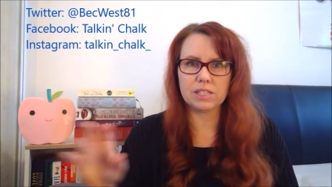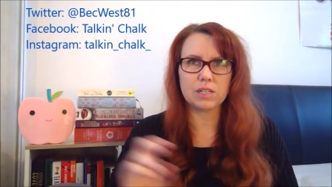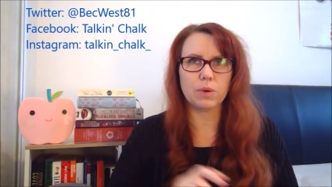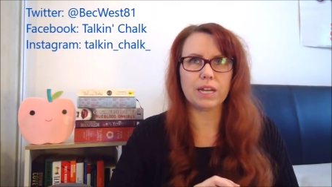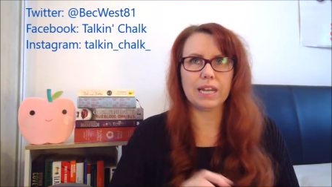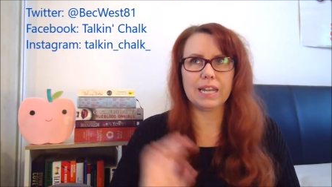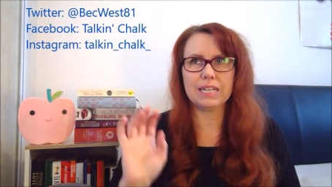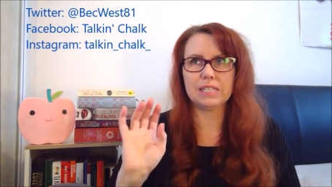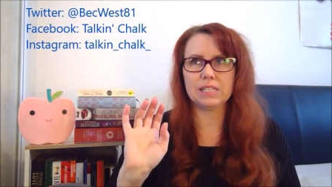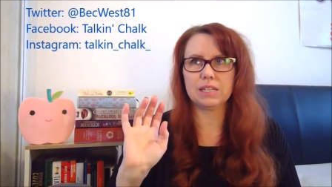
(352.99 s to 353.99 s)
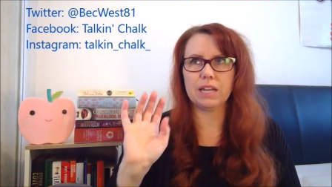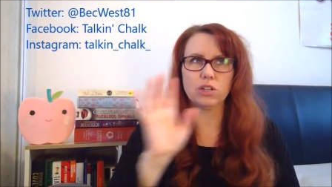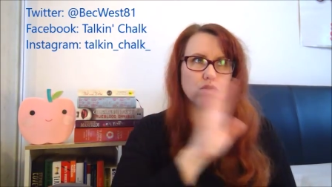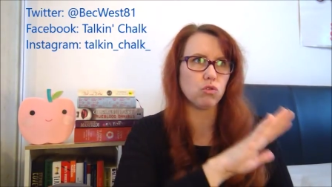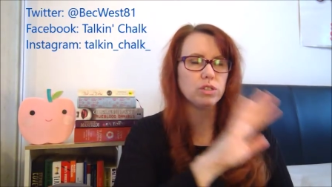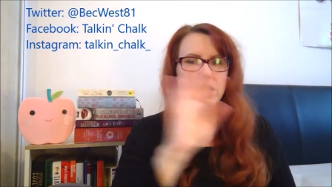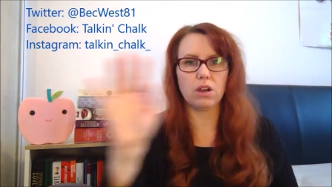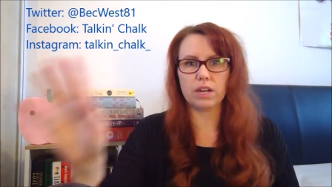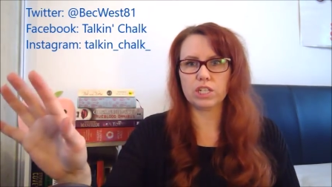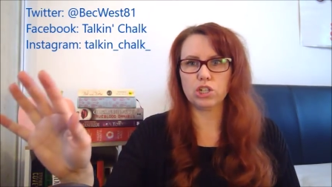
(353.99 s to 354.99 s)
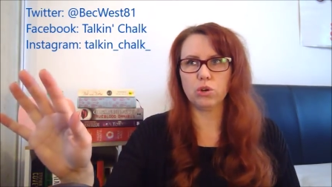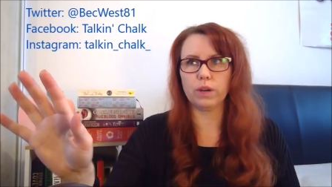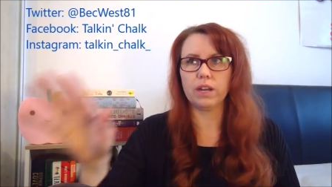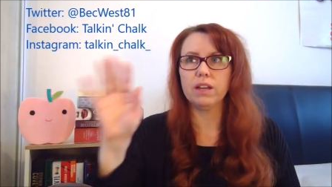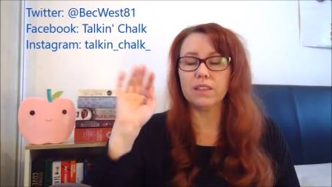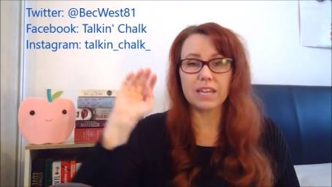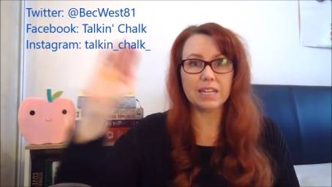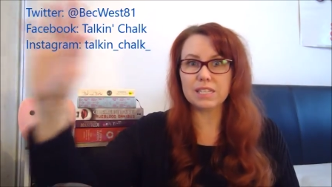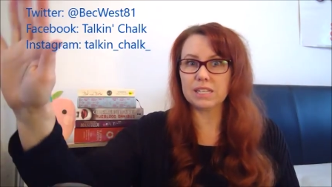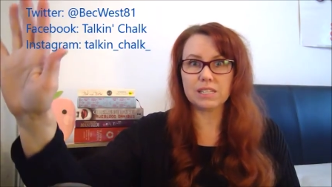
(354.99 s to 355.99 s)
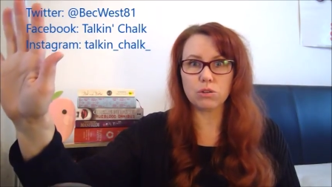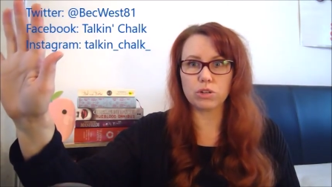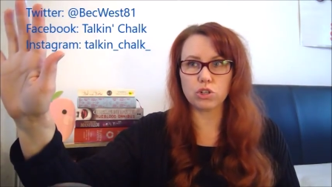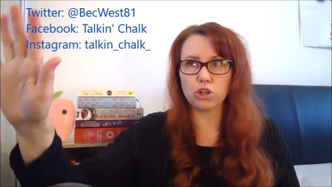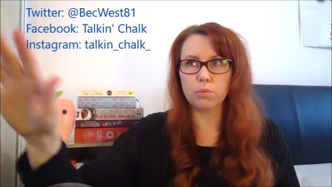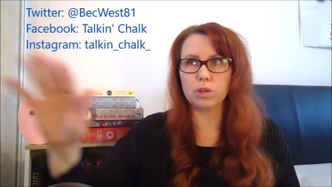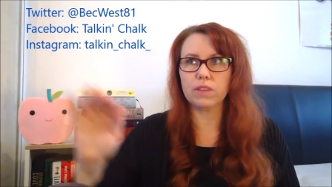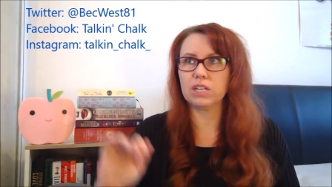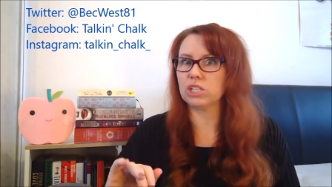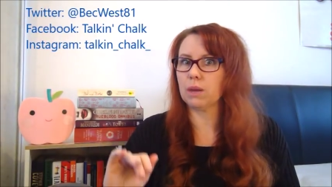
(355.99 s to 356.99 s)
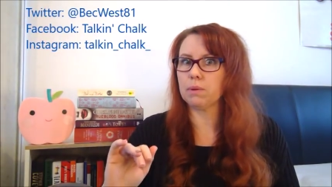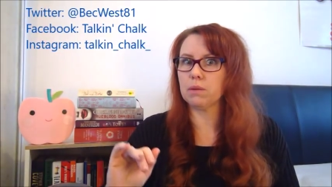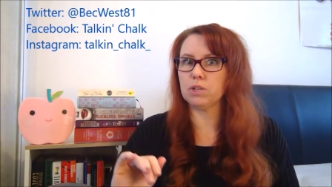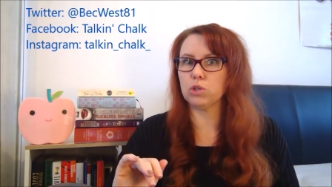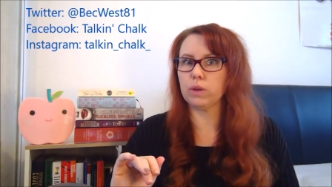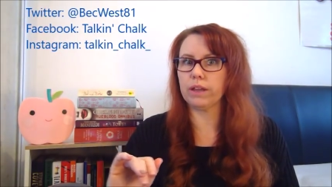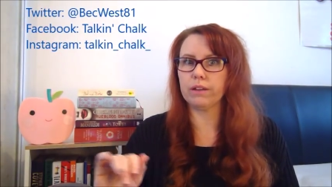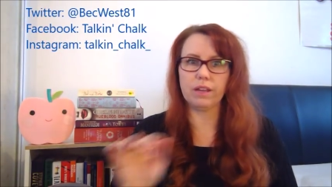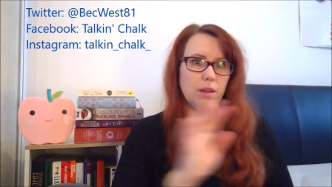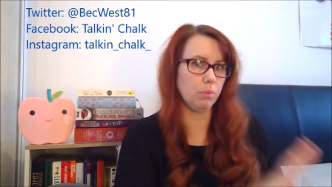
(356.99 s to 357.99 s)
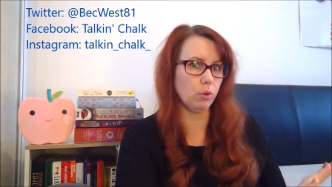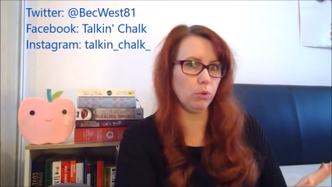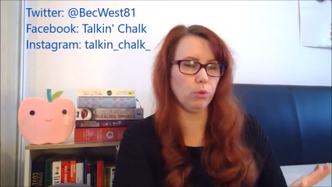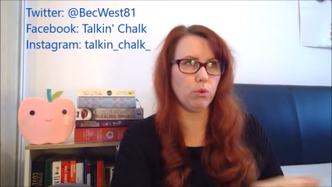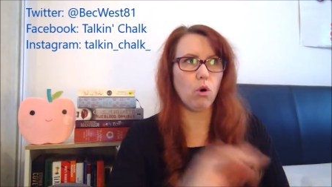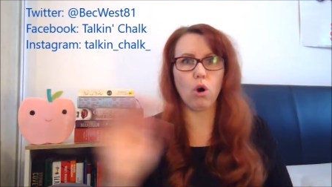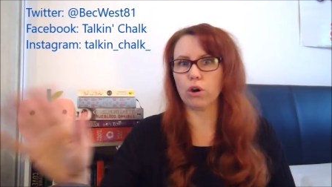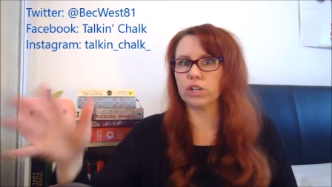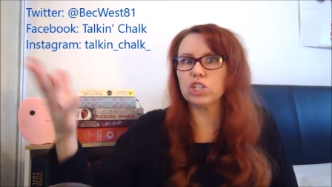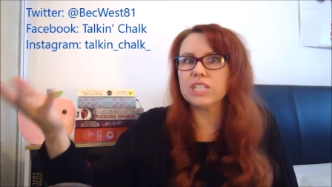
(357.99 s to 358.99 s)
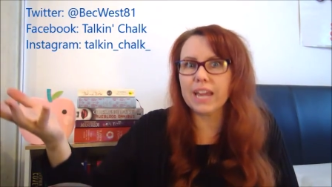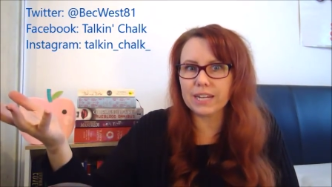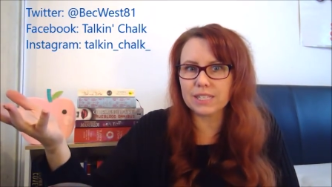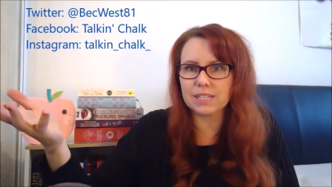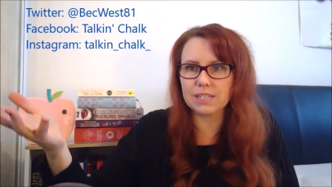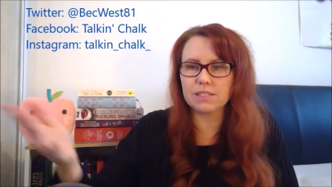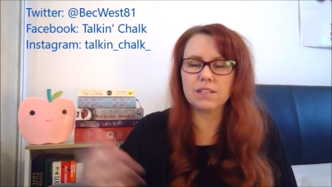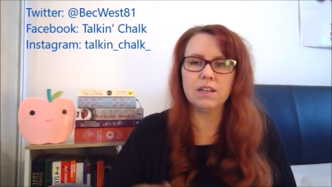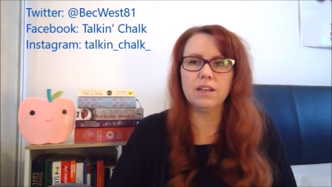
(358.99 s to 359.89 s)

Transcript: So at least it draws the eye to it. The kids can still contribute. They just happen to be doing it in blue or orange texters.